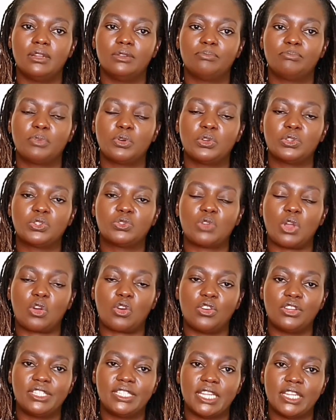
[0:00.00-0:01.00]
post your
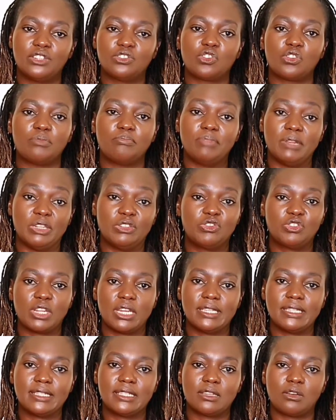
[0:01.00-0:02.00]
content on
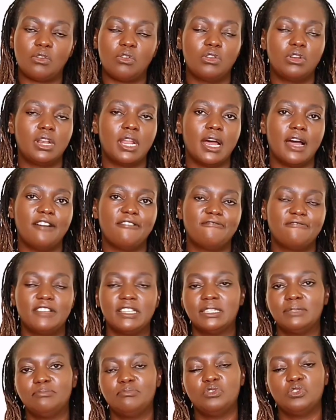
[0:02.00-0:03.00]
Pinterest, on
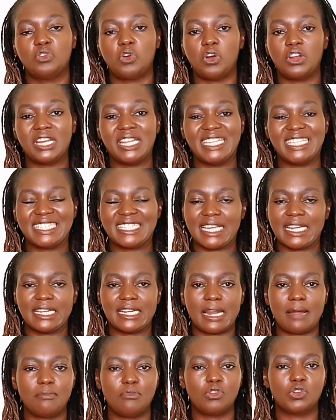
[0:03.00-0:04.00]
Facebook, on
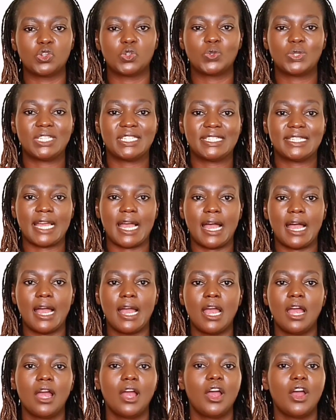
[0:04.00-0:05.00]
Instagram, on Twitter,
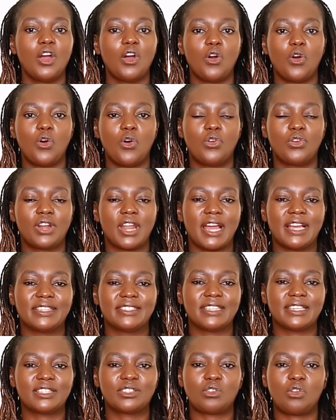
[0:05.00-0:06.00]
or
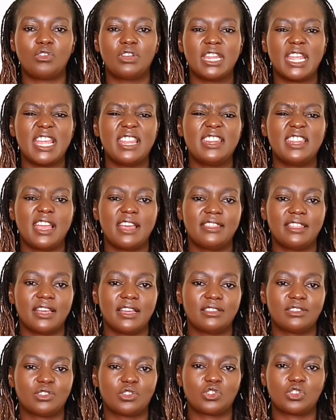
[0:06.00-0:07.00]
just on any
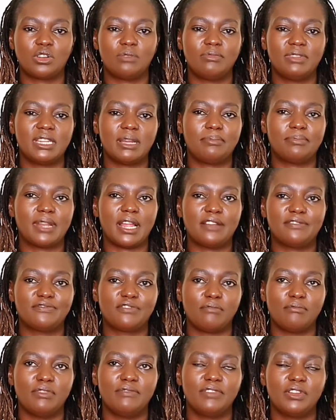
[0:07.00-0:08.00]
other social media
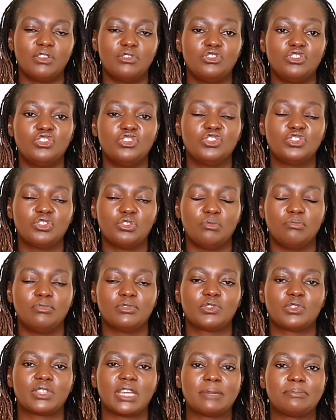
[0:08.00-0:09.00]
platform, even on YouTube,
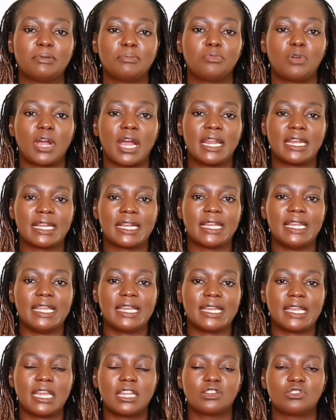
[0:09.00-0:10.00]
so that people can
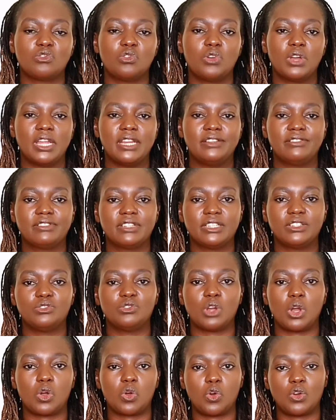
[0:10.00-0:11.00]
click and go and read
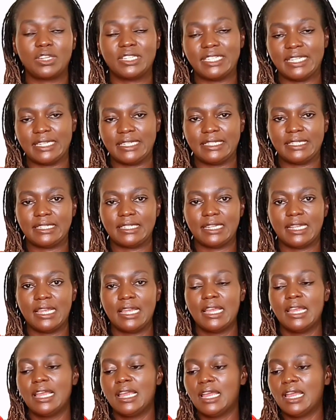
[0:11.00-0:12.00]
your content.
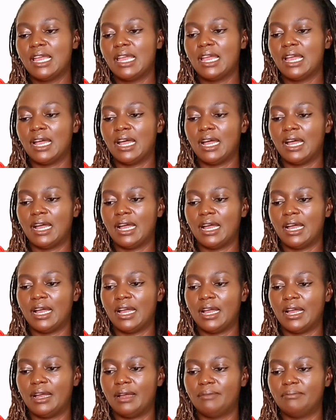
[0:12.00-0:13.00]

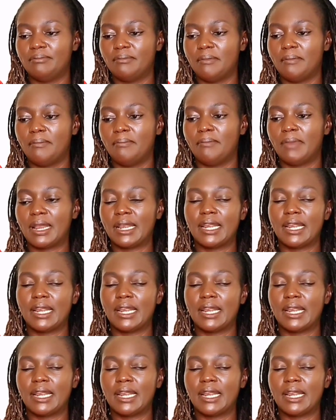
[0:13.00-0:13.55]
Uh, but